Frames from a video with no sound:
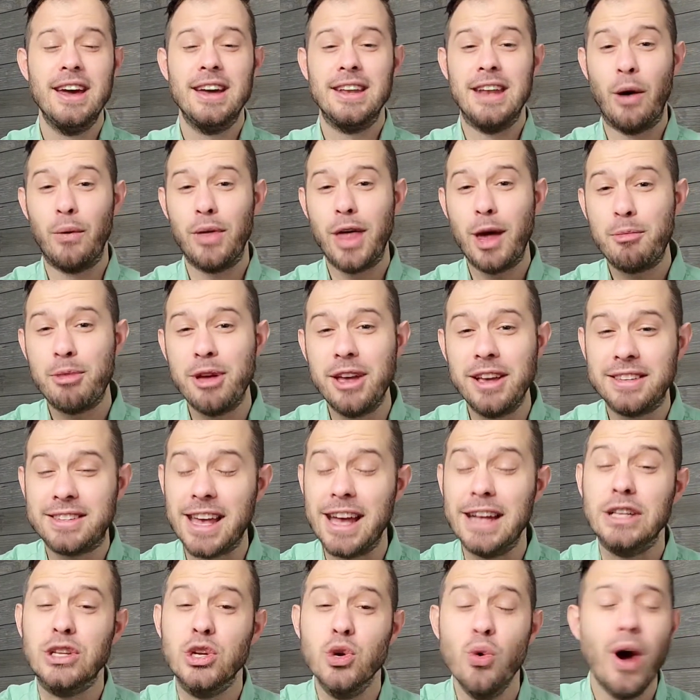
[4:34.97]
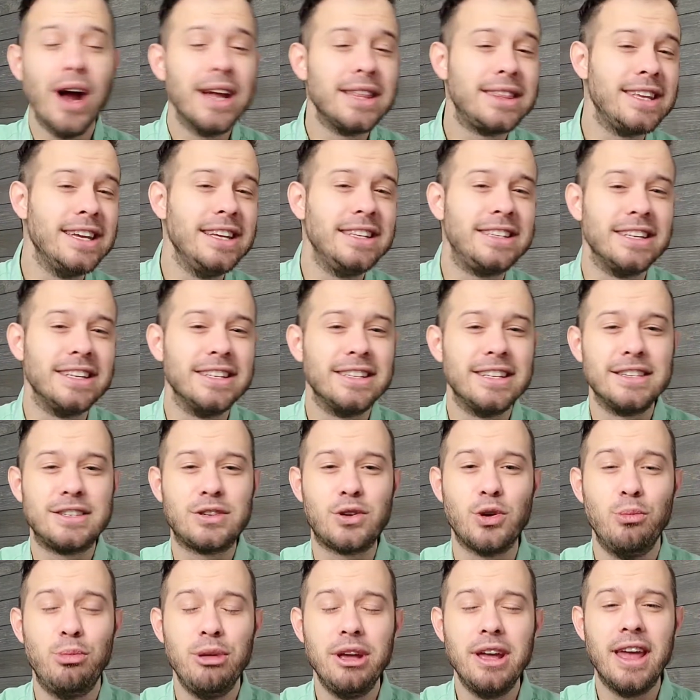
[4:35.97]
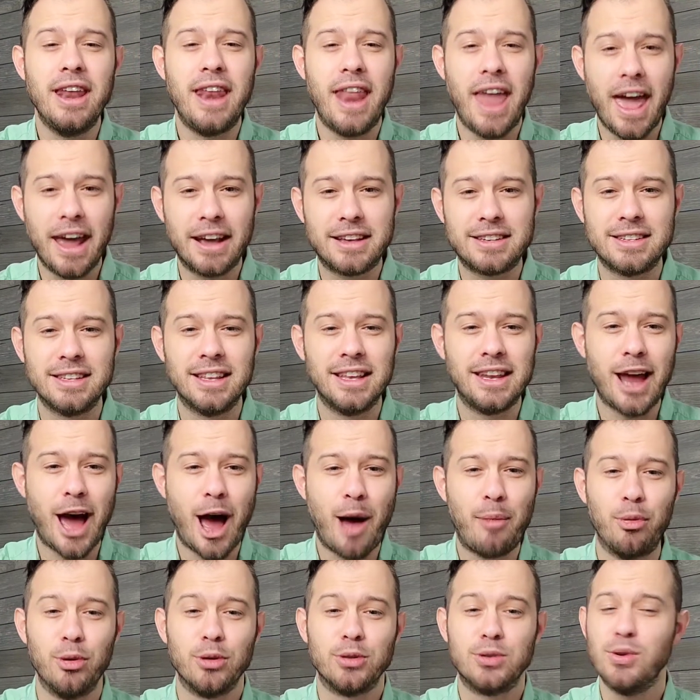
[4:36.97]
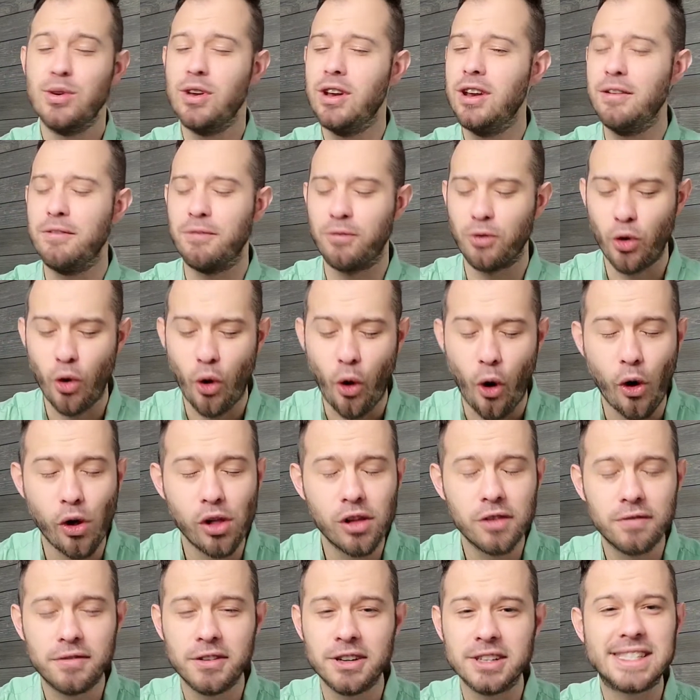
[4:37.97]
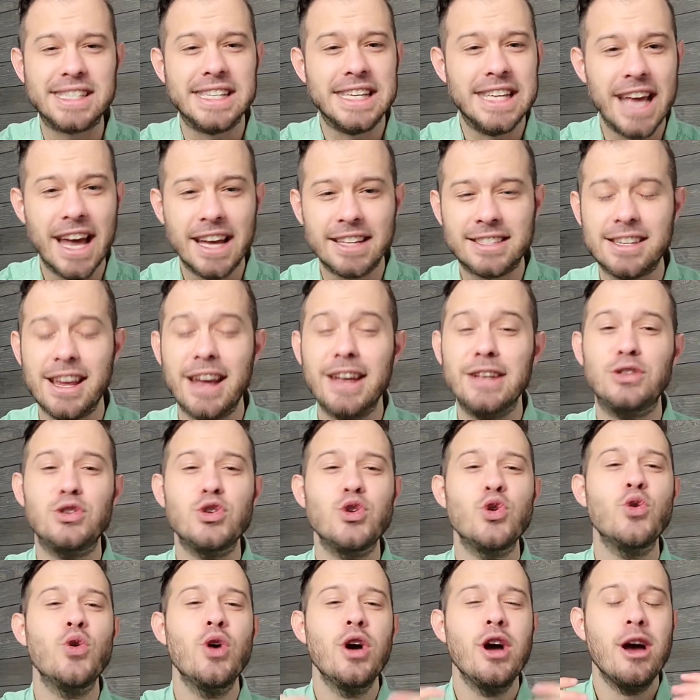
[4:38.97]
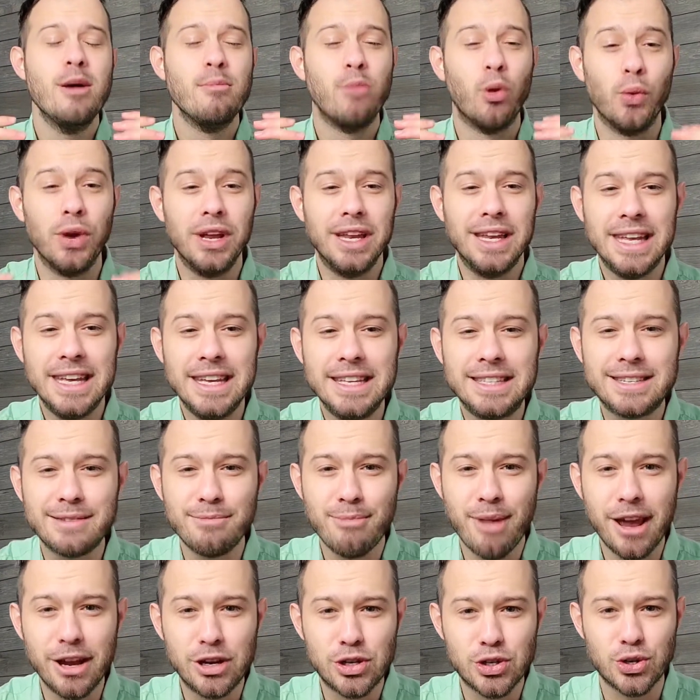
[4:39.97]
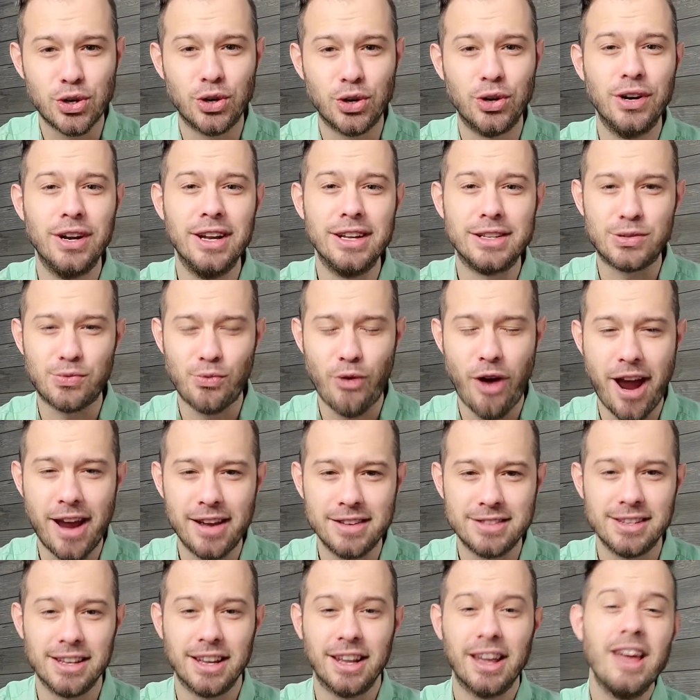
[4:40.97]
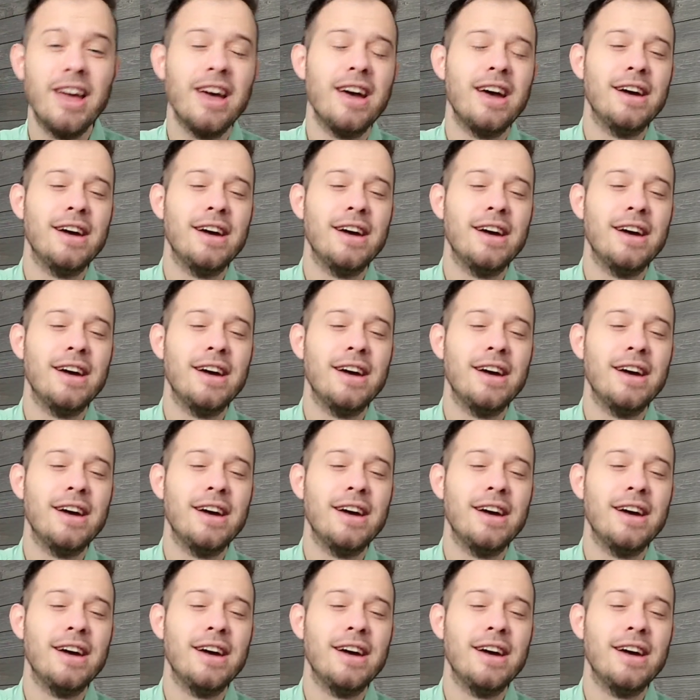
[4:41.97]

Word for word: Now, with that being said, do I think that this could be an excellent opportunity for all of us? Yes, I do, but we need to make sure it's rising.